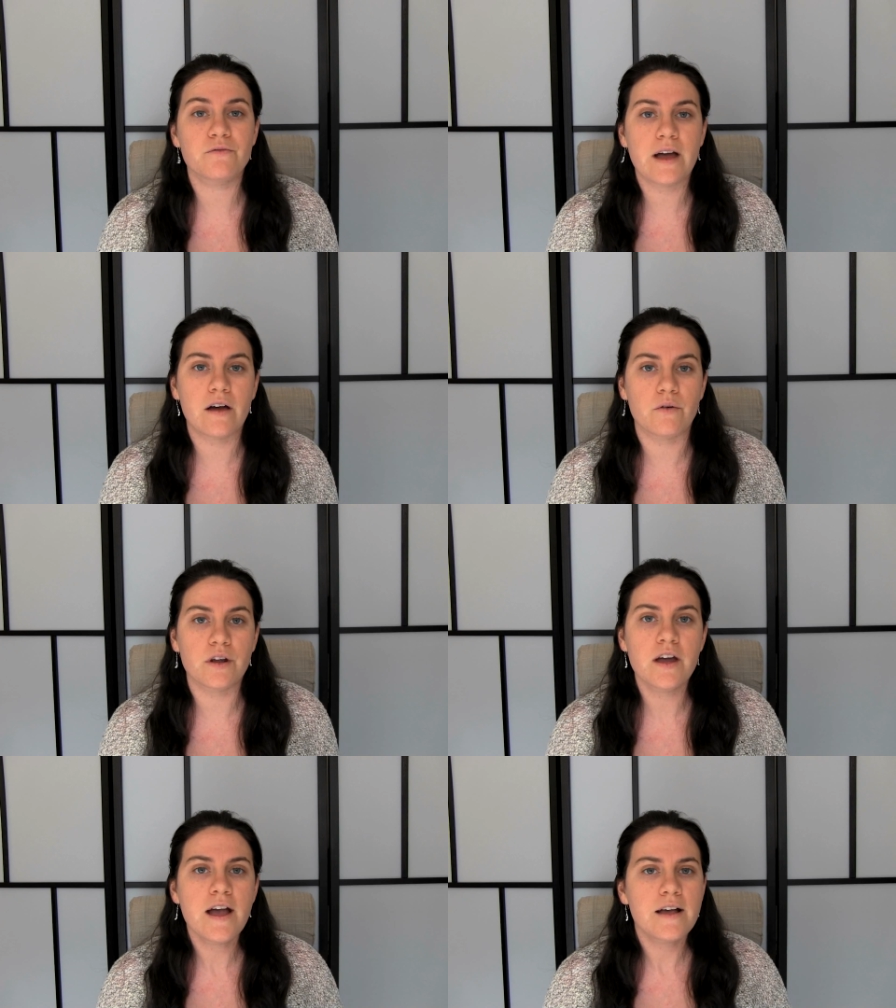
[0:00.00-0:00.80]
are
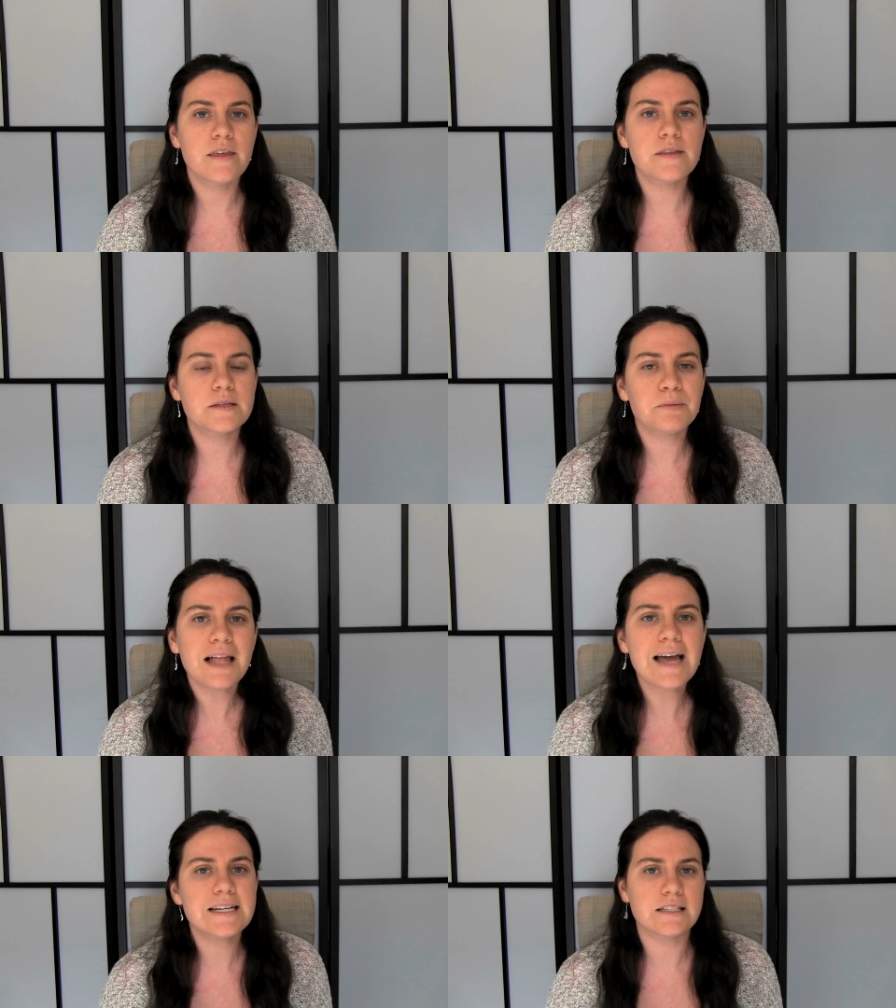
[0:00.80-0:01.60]
found, then the
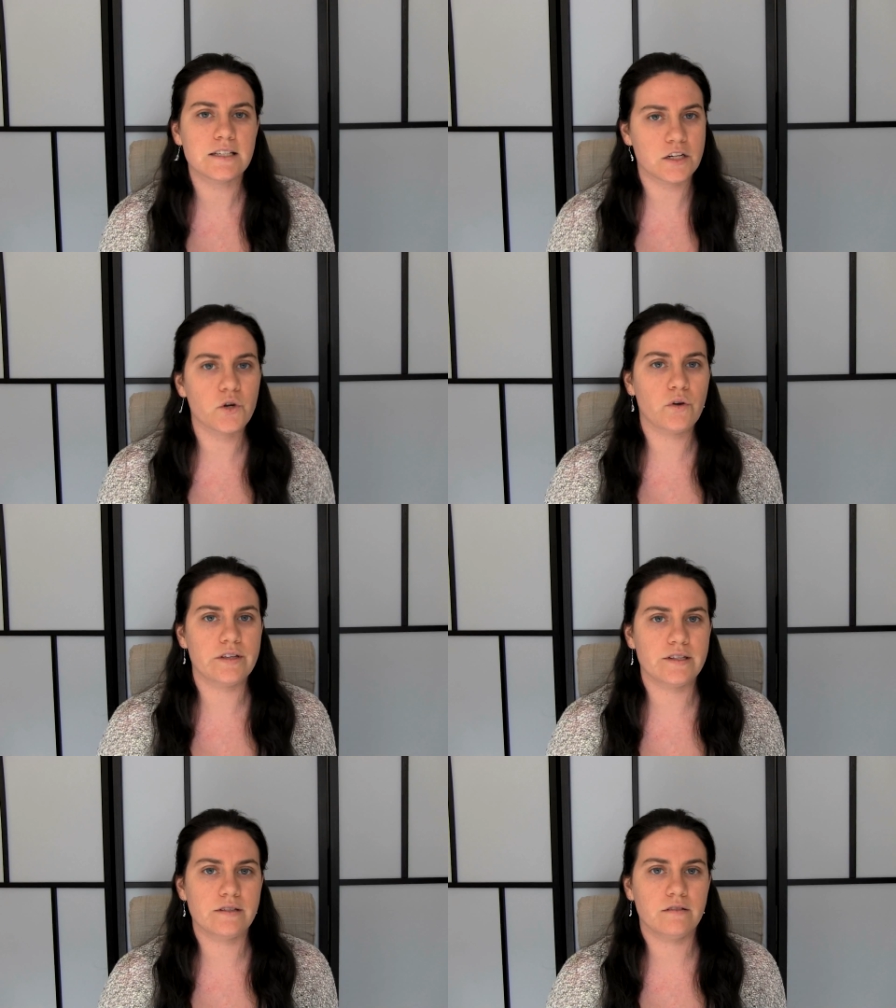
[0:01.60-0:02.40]
supply doesn't
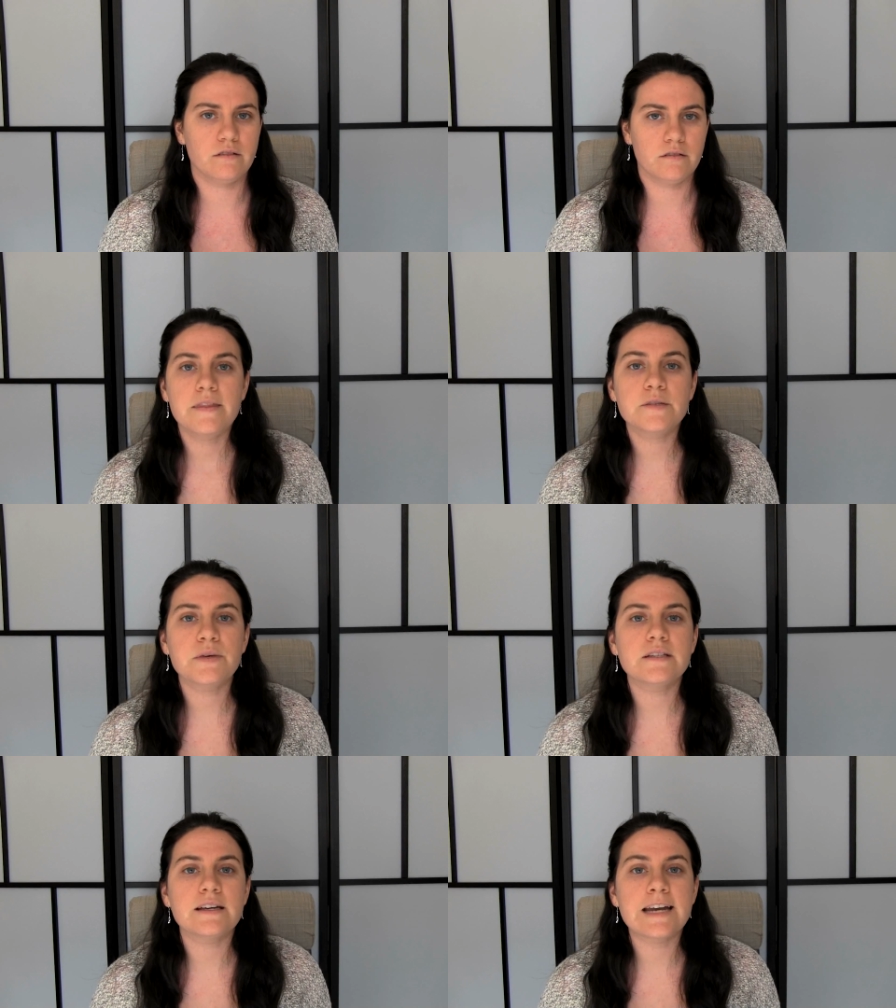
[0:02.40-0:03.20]
increase. This
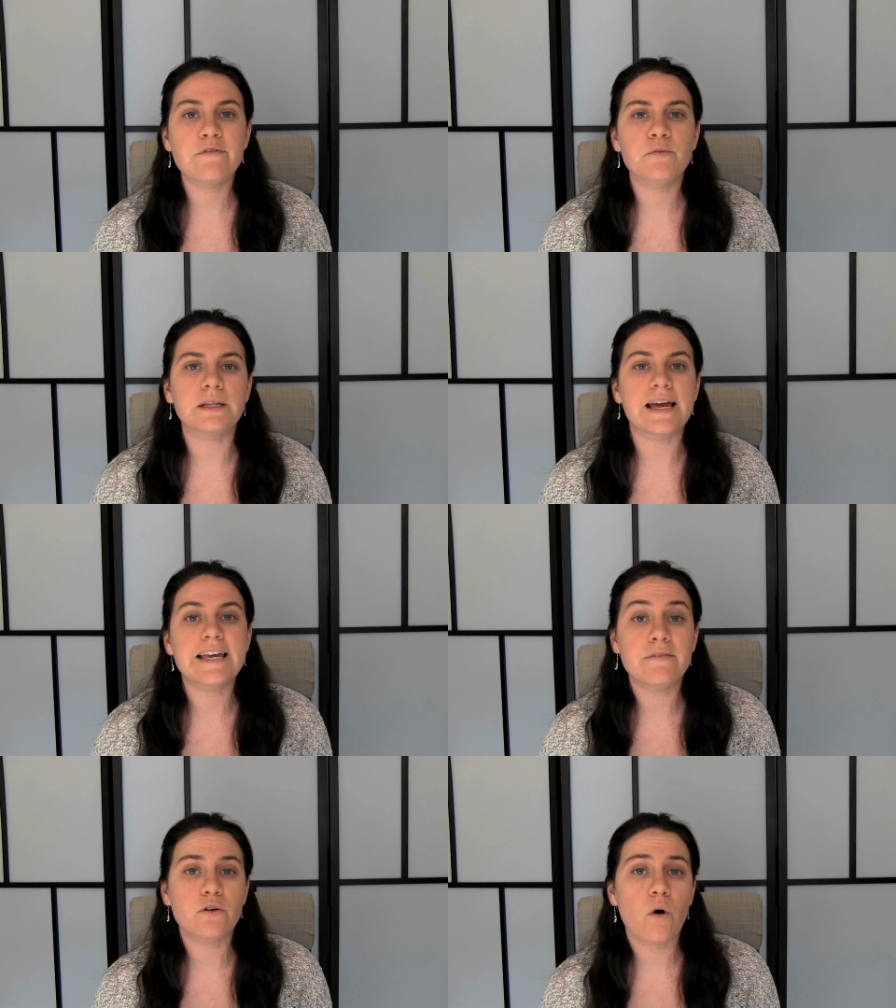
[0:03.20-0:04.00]
means that inevitably a
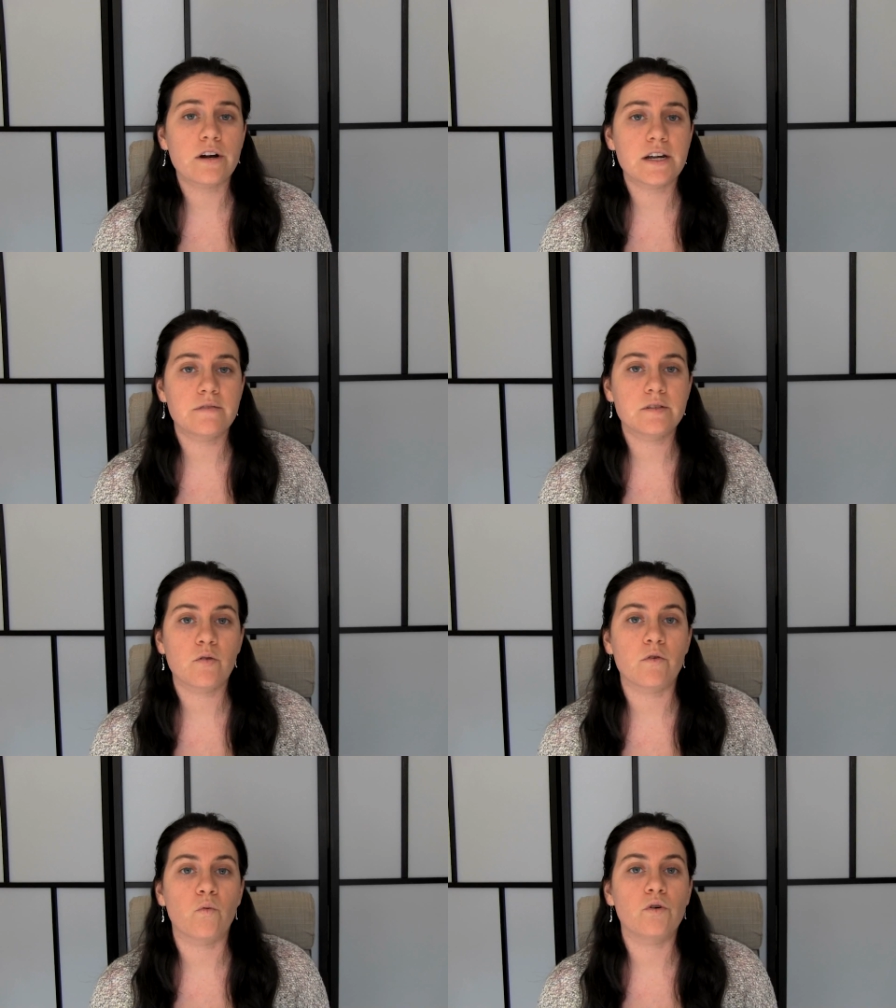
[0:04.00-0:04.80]
given quantity of
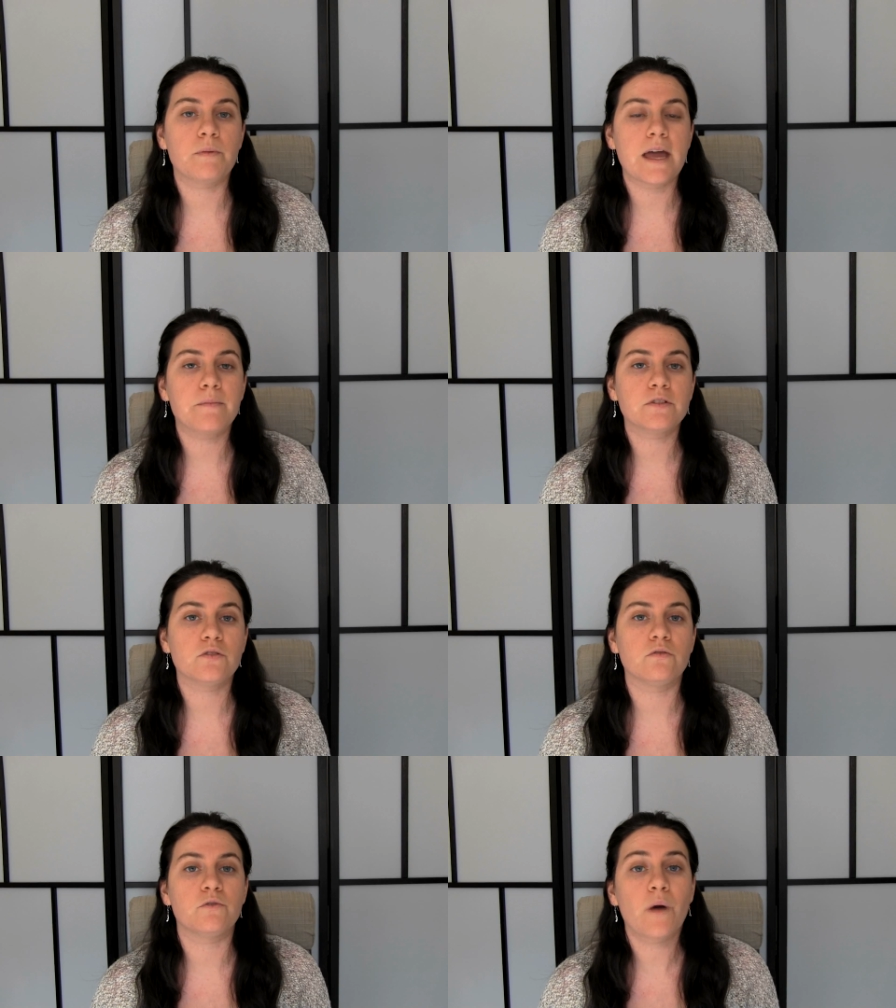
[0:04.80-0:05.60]
silver would be able
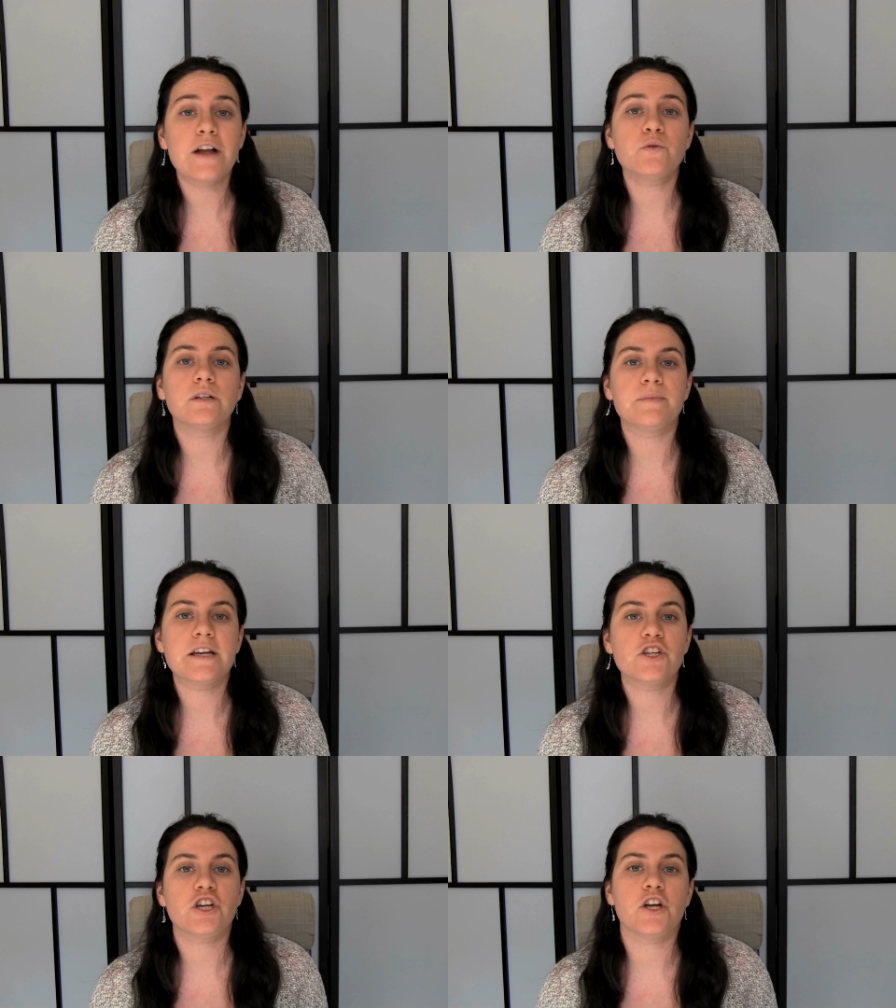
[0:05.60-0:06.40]
to gradually be
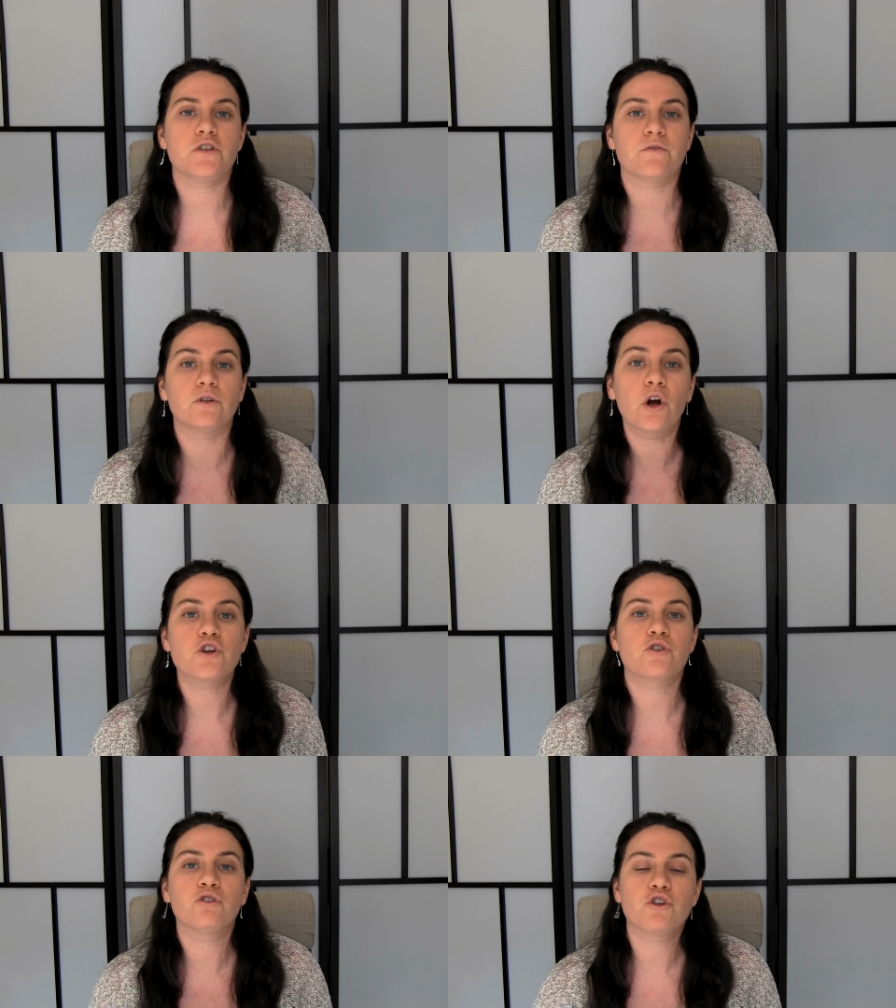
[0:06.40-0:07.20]
exchanged for
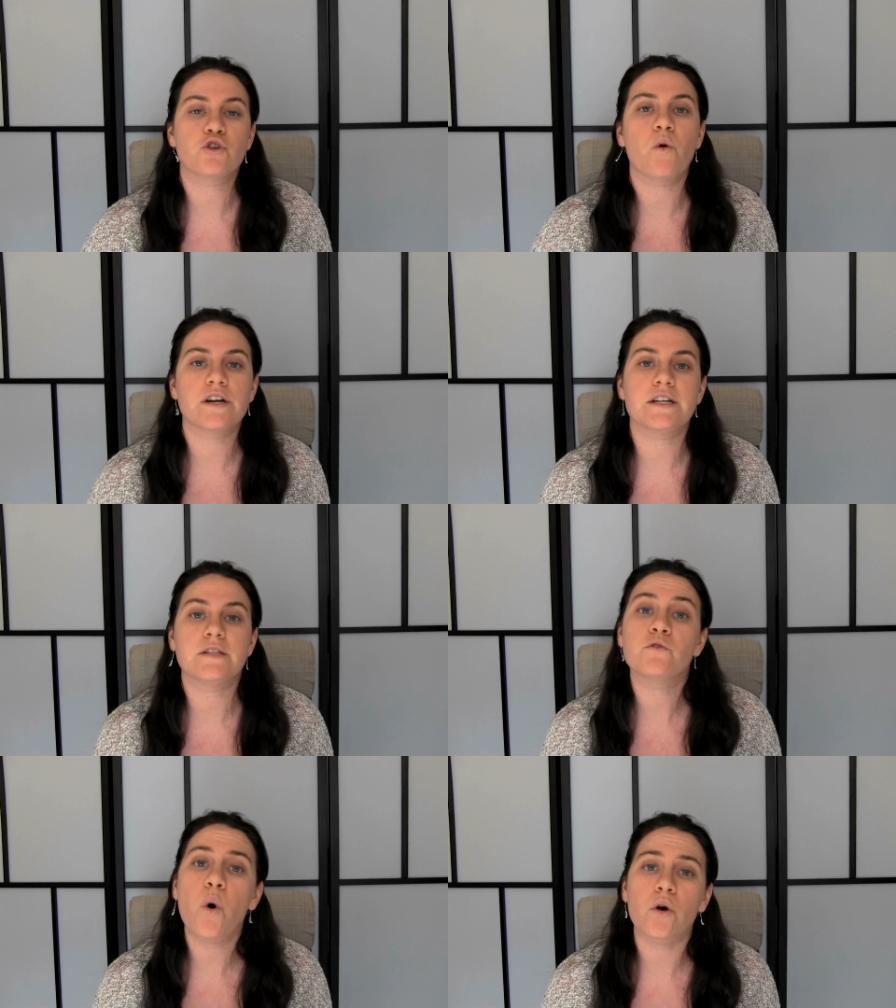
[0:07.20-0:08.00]
larger and larger
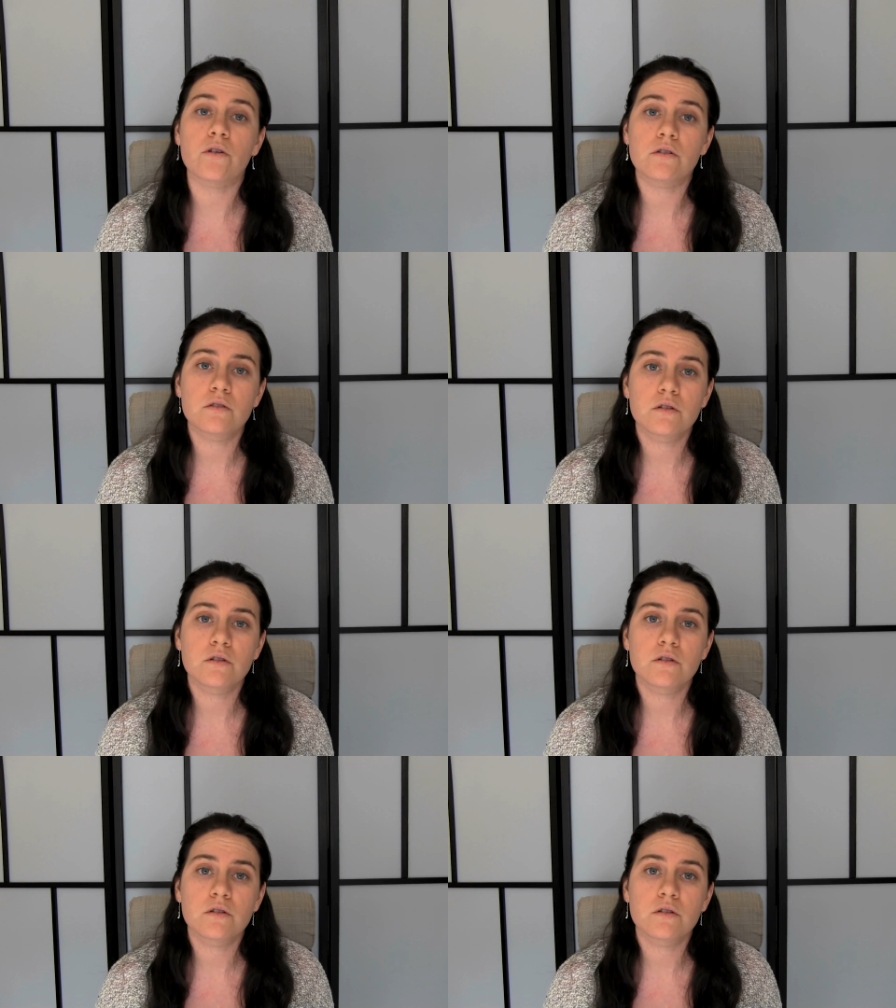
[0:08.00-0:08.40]
quantities of corn.